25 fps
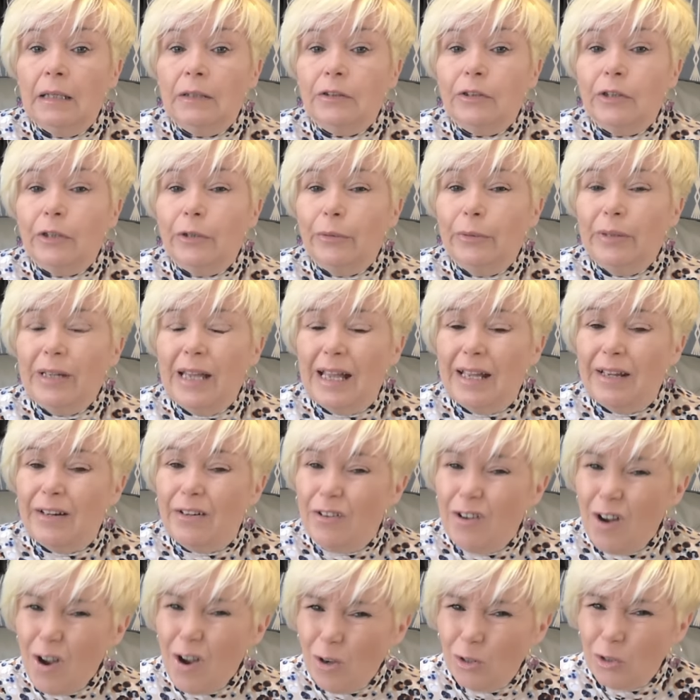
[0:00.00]
So yeah,
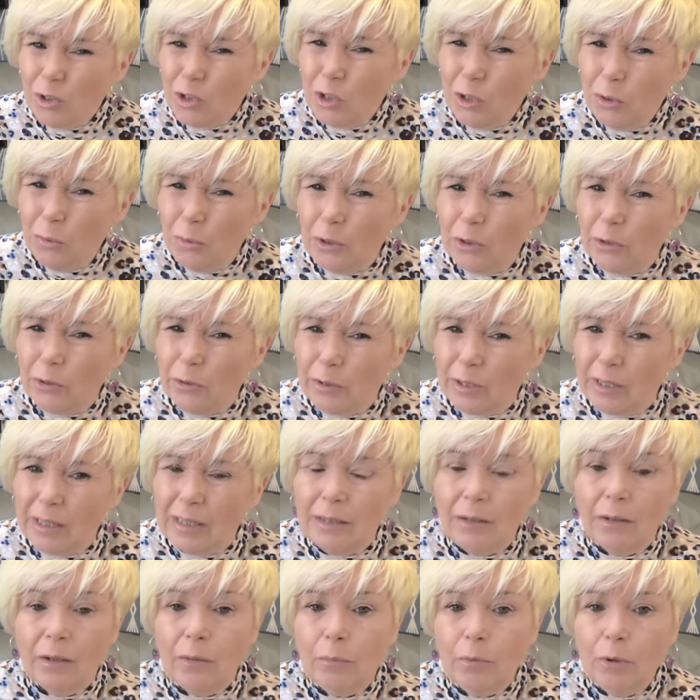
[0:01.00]
not too
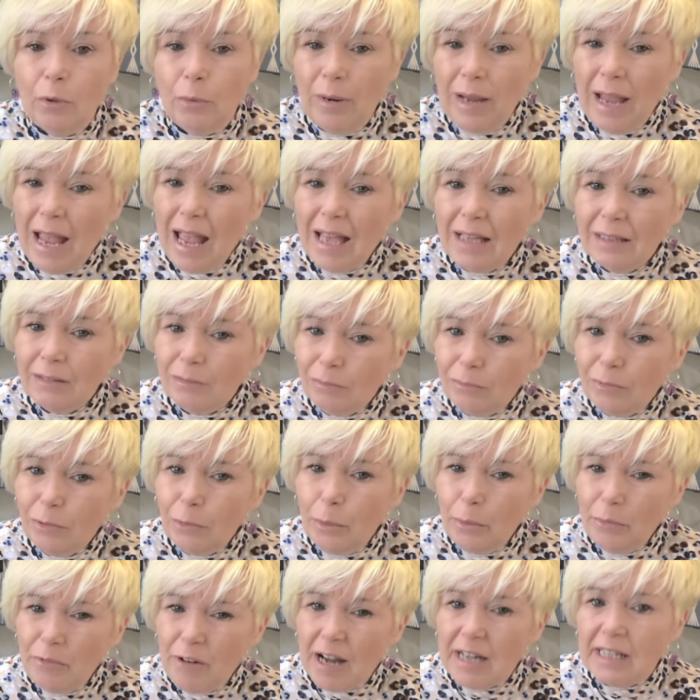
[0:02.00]
early, but we
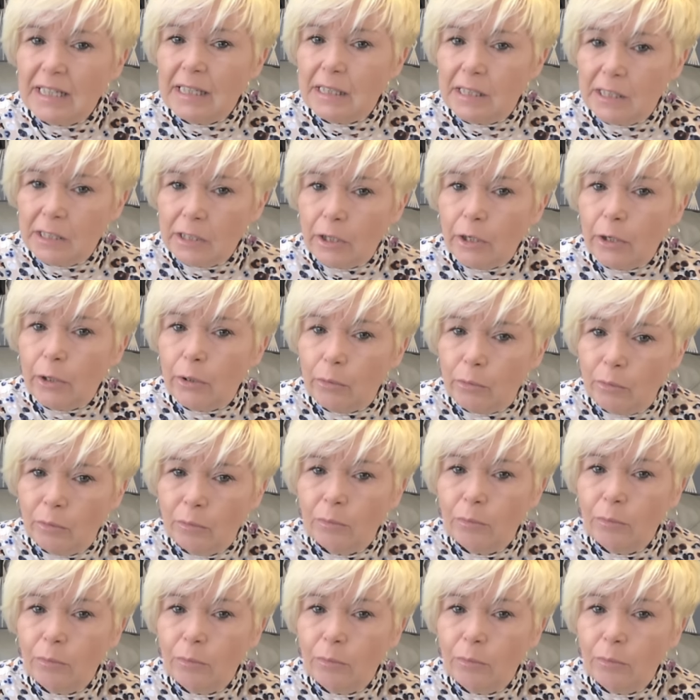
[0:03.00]
were ready to go.